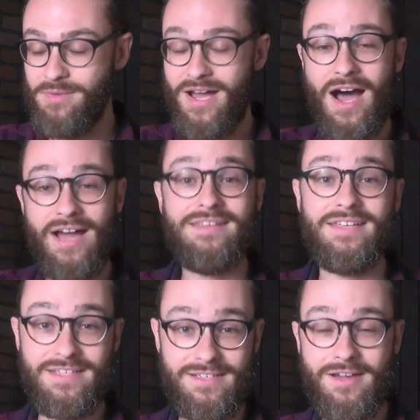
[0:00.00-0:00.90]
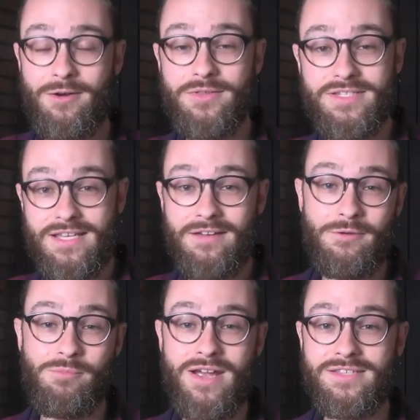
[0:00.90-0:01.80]
behind the ego, the self
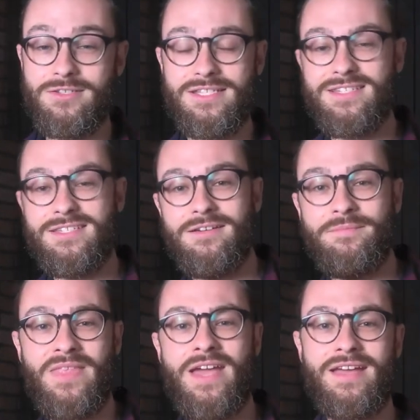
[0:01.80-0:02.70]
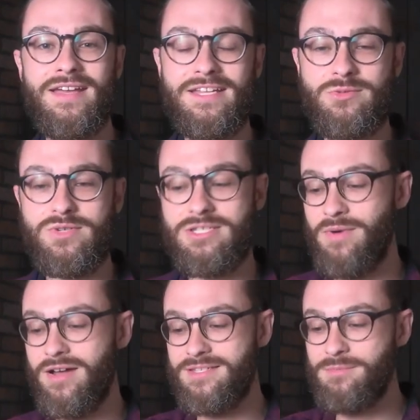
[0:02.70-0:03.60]
appraisal system, it's
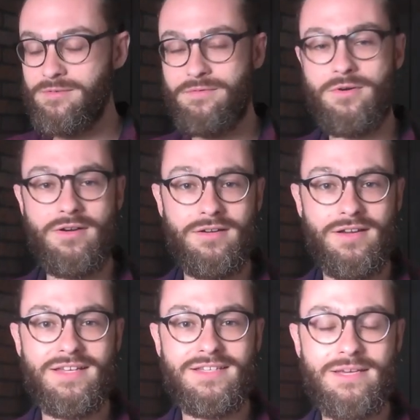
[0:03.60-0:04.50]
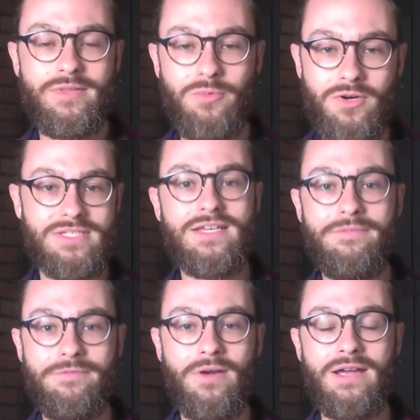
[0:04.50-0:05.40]
responsible for mm-hmm. some of the worst
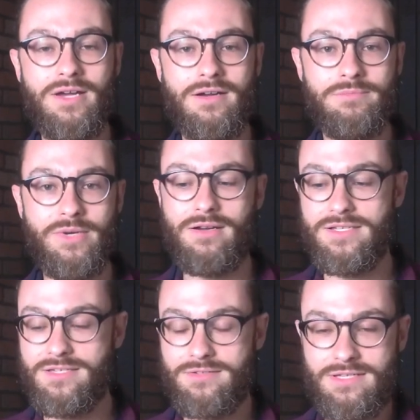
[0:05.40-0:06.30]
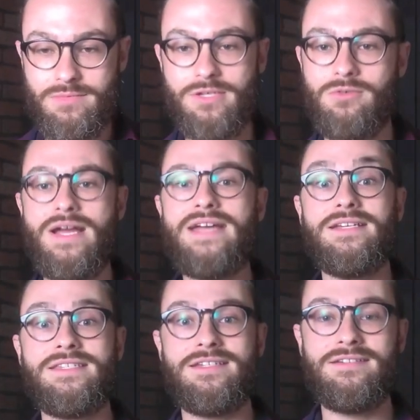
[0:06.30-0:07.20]
suffering, but but also some of the
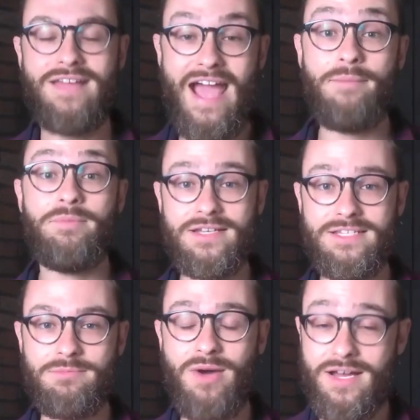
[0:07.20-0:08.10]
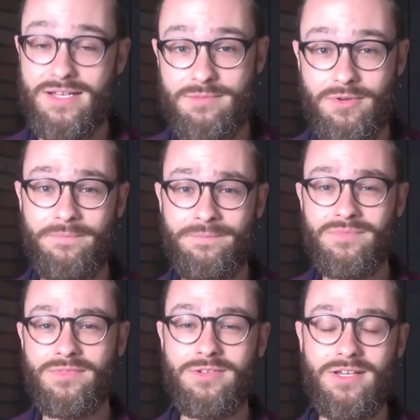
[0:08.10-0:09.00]
greatest happiness possible.
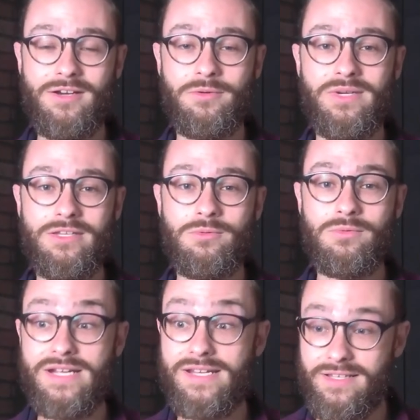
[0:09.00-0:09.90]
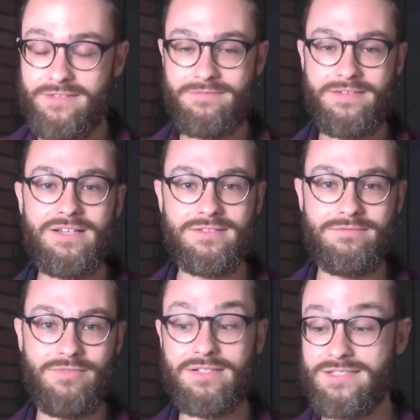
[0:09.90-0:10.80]
You know, when you really feel
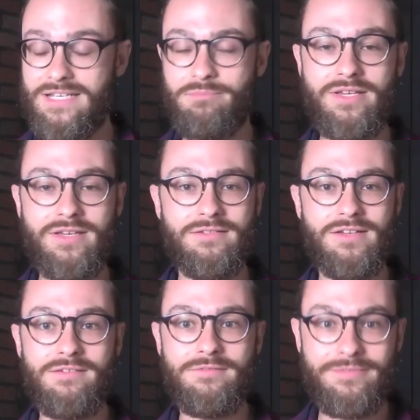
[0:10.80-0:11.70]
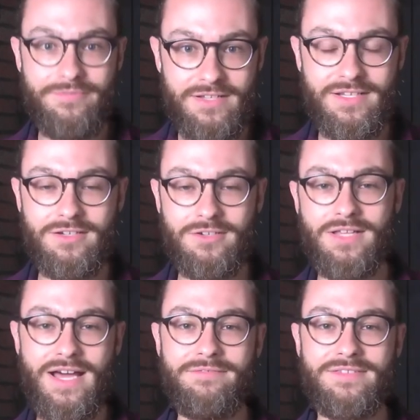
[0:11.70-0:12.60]
feel deeply fulfilled in your
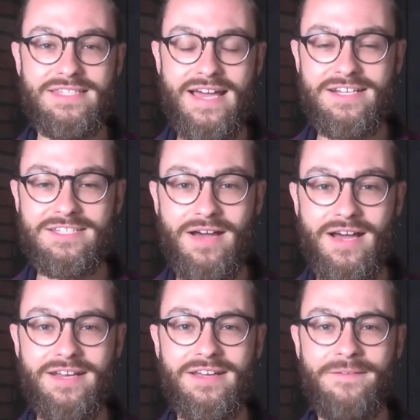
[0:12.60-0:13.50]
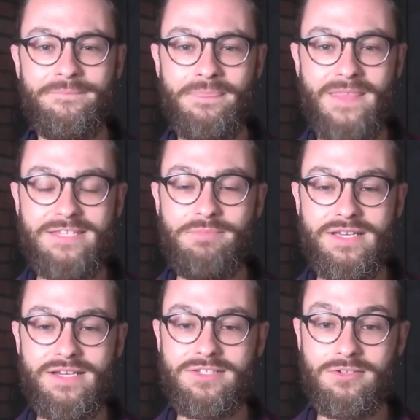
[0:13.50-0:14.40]
life and satisfied, that's
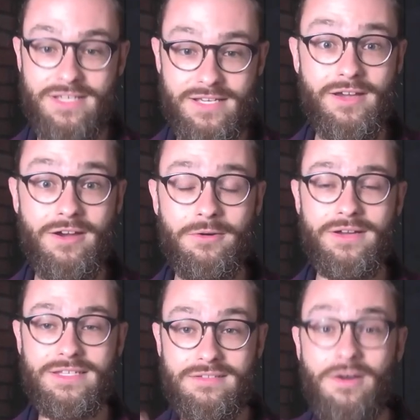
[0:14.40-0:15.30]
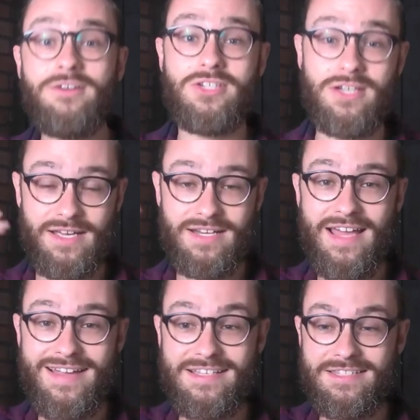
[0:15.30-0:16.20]
because your ego is functioning and,
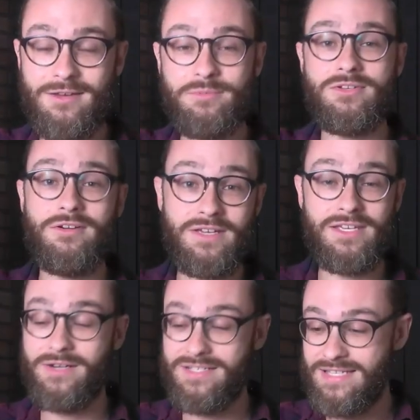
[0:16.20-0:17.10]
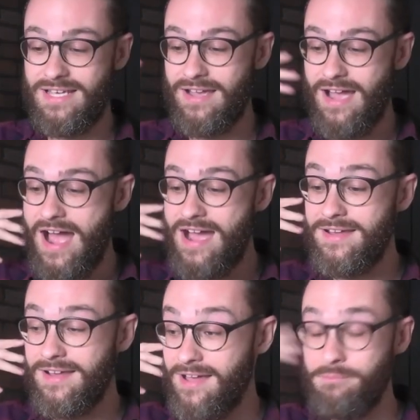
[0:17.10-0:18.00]
and it's observing you and it's saying,
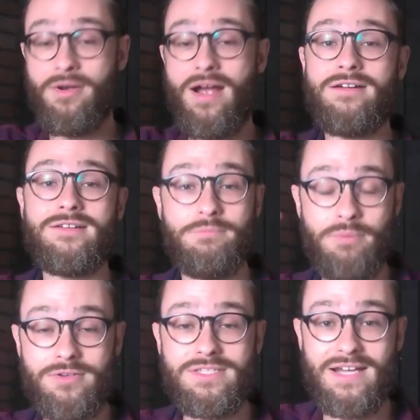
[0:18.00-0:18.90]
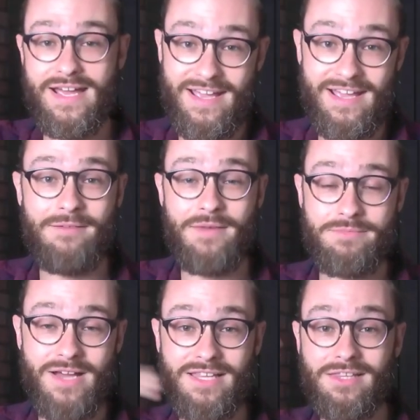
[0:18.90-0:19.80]
I am proud of the person I am.
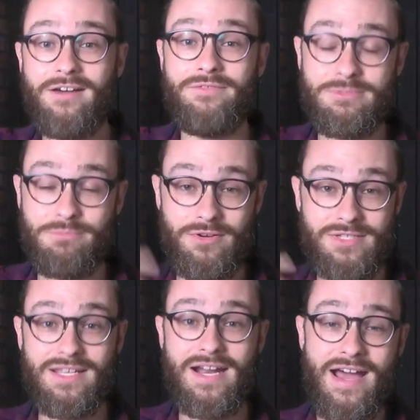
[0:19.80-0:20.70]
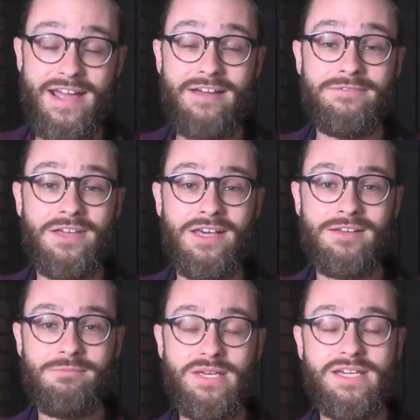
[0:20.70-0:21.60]
I'm, I love this person that I have
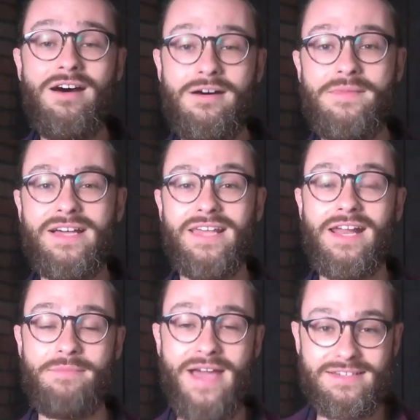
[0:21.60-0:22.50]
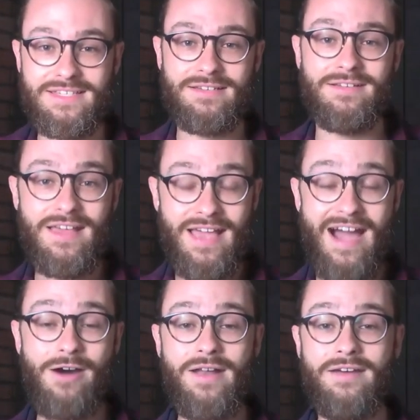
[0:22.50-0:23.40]
become and that I'm acting
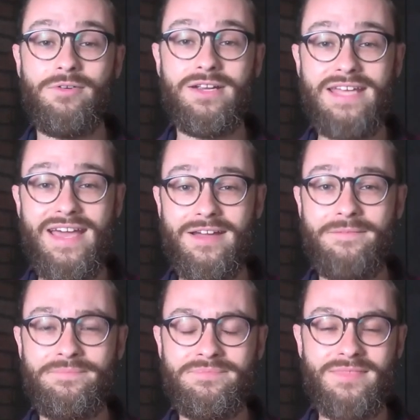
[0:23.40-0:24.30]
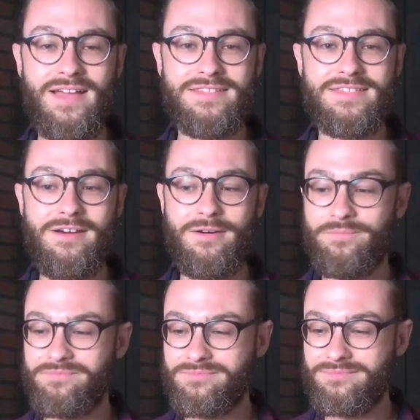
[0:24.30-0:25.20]
out every day. And so
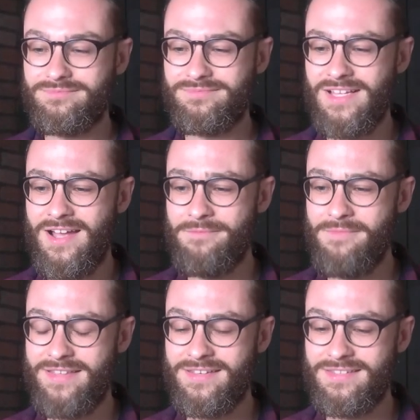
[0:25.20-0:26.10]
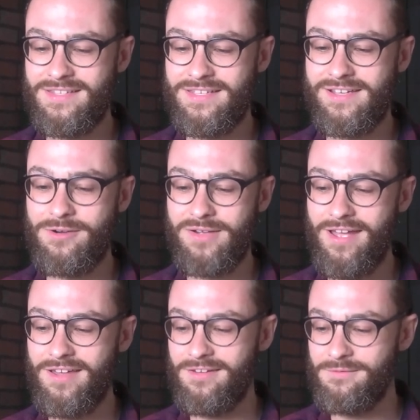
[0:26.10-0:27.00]
um, I think the ego
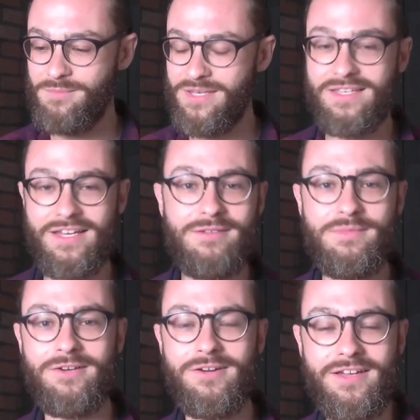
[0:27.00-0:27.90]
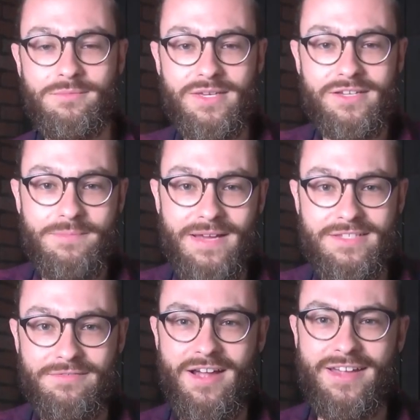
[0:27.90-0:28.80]
can be the enemy or it can be your
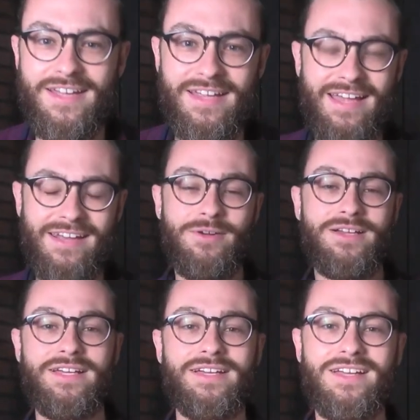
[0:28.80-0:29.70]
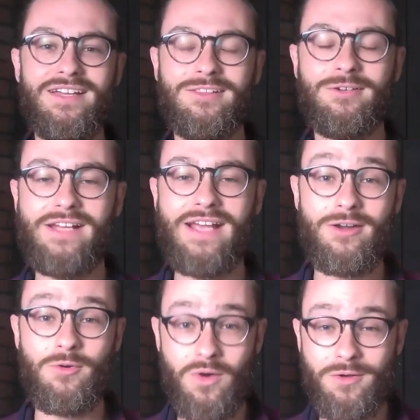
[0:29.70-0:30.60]
best friend and really learning
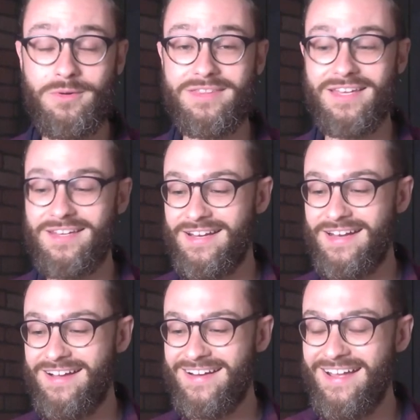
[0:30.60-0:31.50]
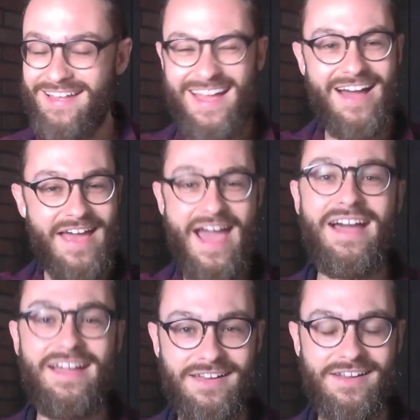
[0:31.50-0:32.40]
how to work with it and how to how to
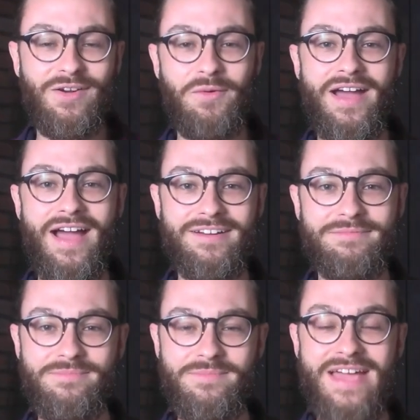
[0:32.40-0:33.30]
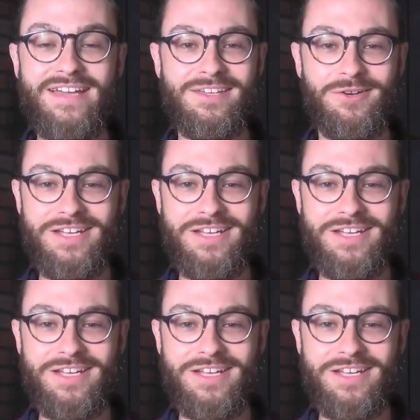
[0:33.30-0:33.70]
hack it in a way, how to make your